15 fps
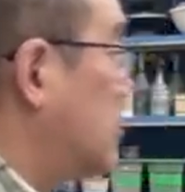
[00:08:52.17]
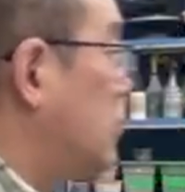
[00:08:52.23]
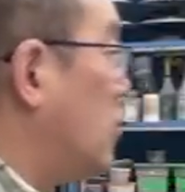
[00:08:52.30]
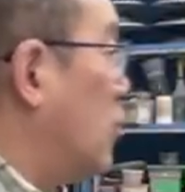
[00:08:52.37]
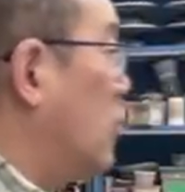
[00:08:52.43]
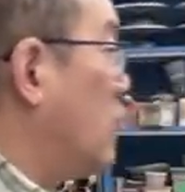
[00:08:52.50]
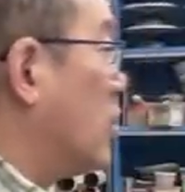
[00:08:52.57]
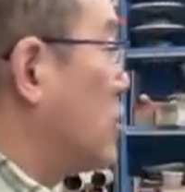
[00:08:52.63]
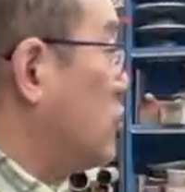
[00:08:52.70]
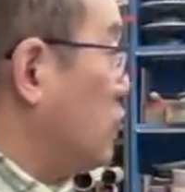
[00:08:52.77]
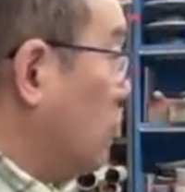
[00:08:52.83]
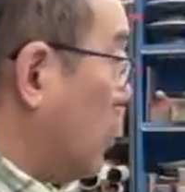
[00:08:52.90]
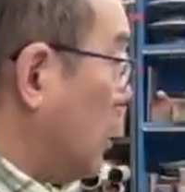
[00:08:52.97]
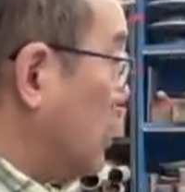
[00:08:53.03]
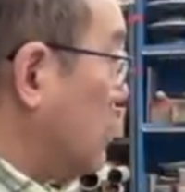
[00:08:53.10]
So what you
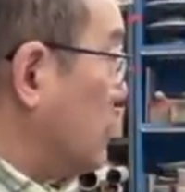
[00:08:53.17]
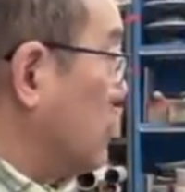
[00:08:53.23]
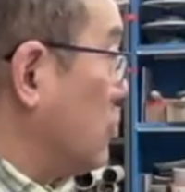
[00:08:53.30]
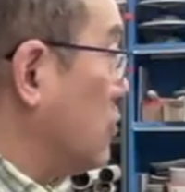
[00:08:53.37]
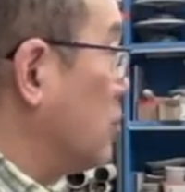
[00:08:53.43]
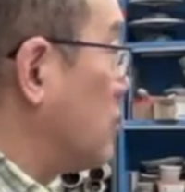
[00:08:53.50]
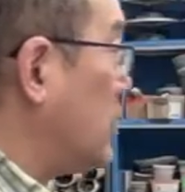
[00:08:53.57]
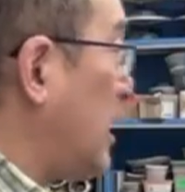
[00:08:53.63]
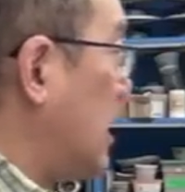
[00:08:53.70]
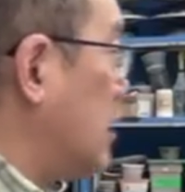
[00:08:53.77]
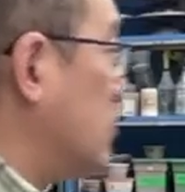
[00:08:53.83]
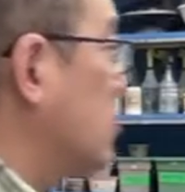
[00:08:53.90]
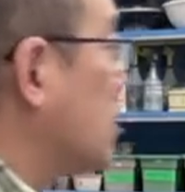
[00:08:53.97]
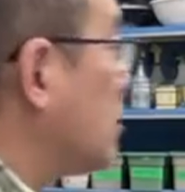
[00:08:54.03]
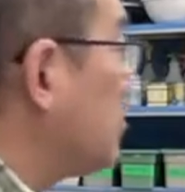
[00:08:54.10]
want to do is
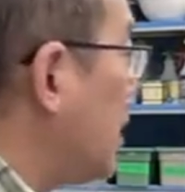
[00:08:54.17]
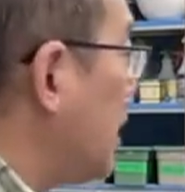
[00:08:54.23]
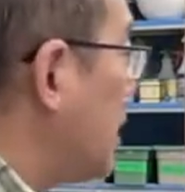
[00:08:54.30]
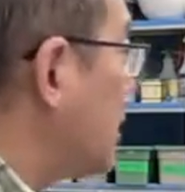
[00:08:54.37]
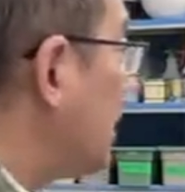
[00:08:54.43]
actually make